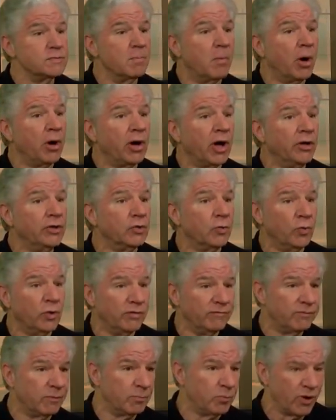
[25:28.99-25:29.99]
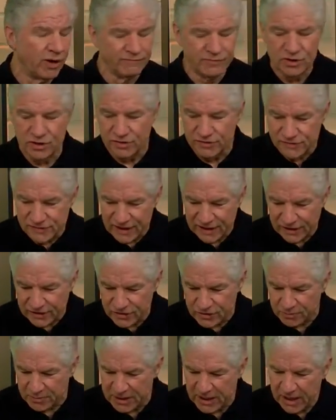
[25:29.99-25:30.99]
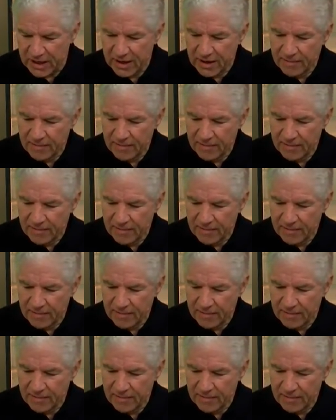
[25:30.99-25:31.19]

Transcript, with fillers: Mark Underwood from Prevagen sent it to me,